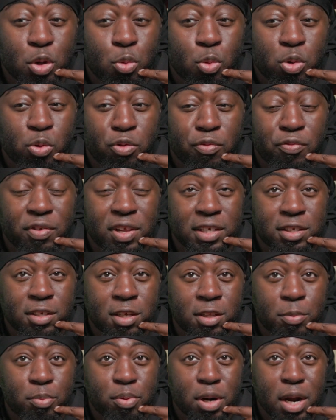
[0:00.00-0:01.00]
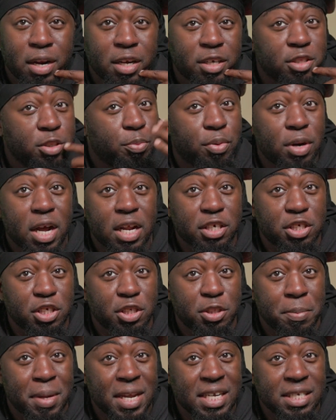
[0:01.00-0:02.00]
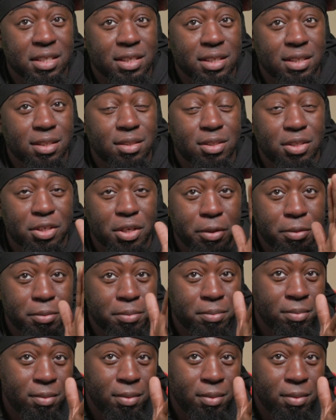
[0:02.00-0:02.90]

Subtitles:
Don't want to reflect on the product. The product is amazing, so